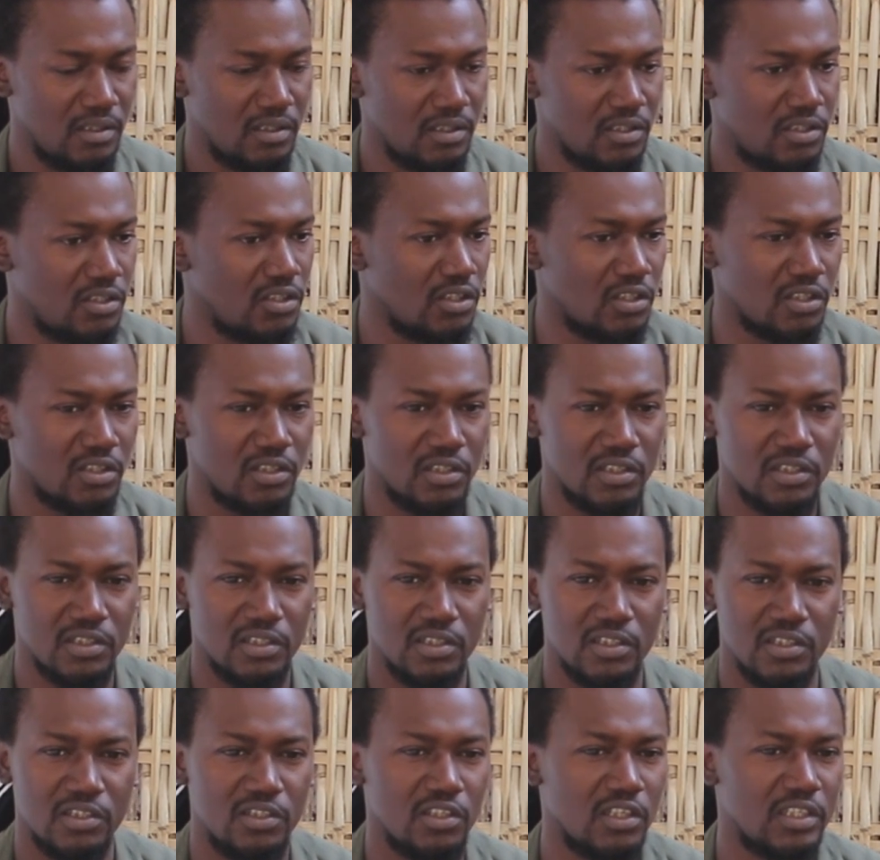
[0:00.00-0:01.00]
it's not it's,
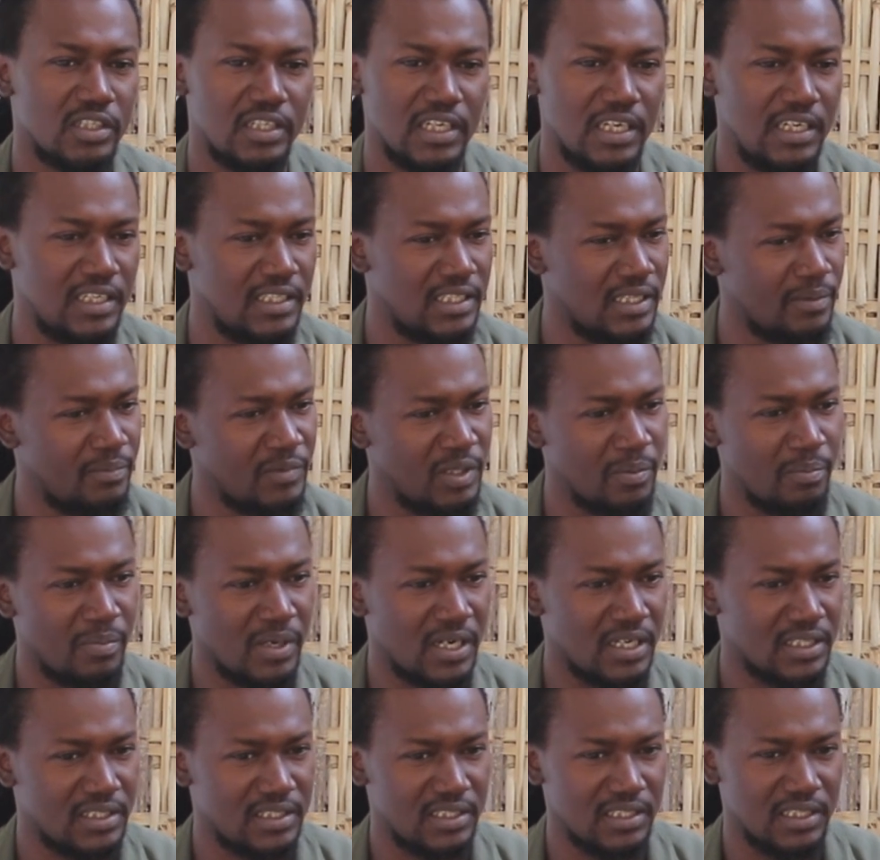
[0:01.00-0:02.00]
it's not telling them the
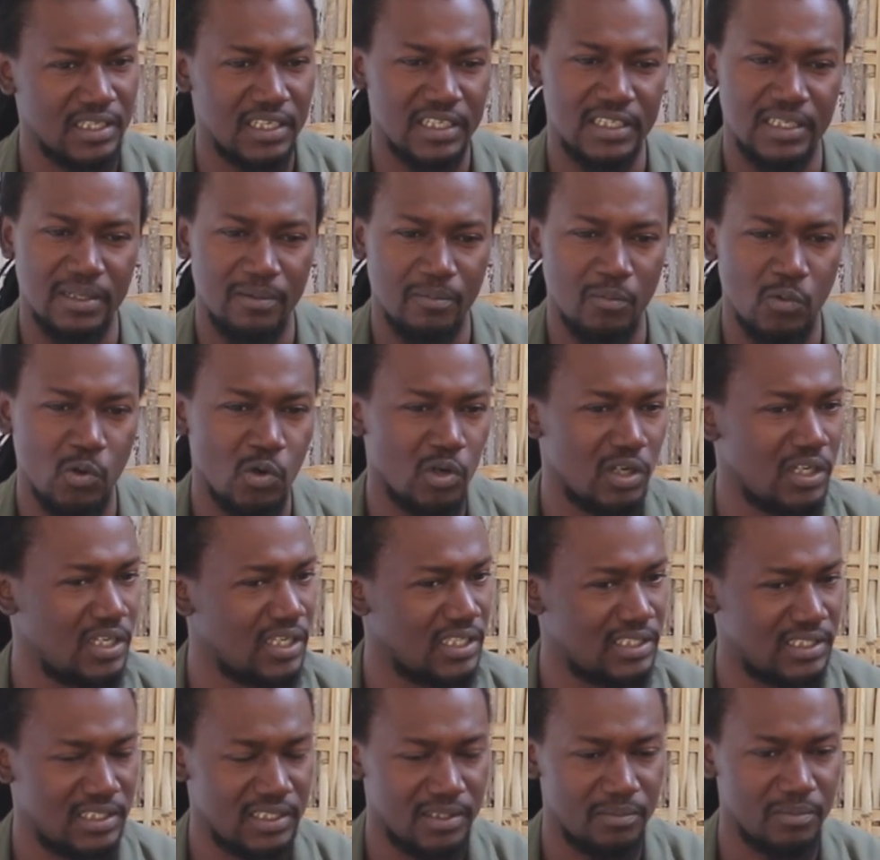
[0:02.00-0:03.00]
bad thing. Let them hold
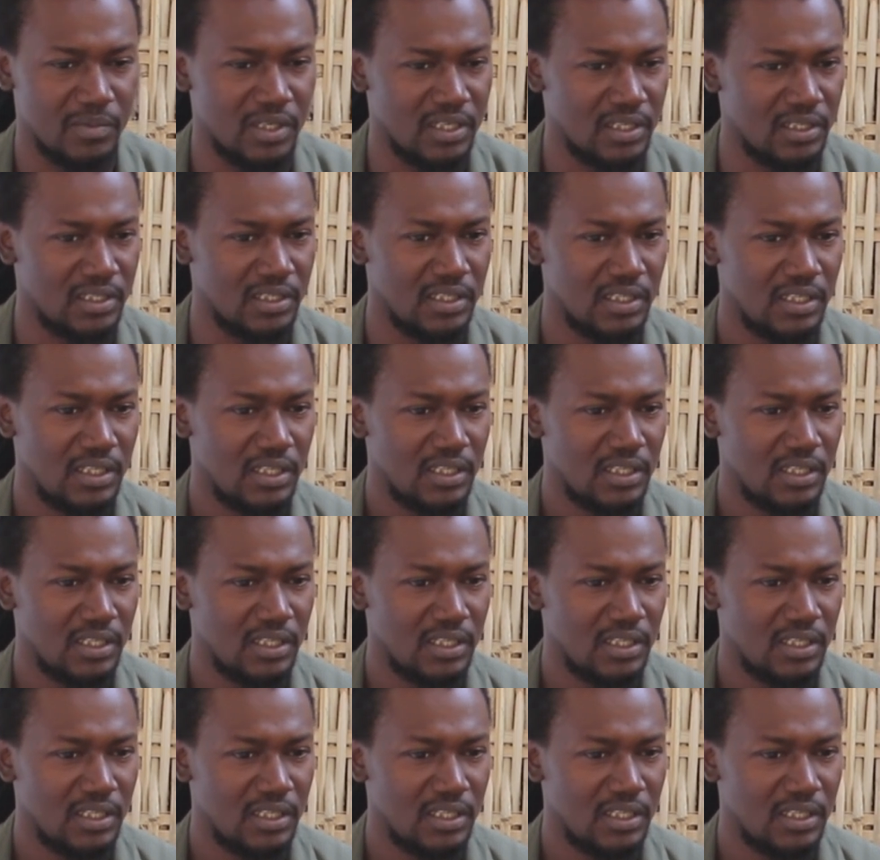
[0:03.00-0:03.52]
that thing, man.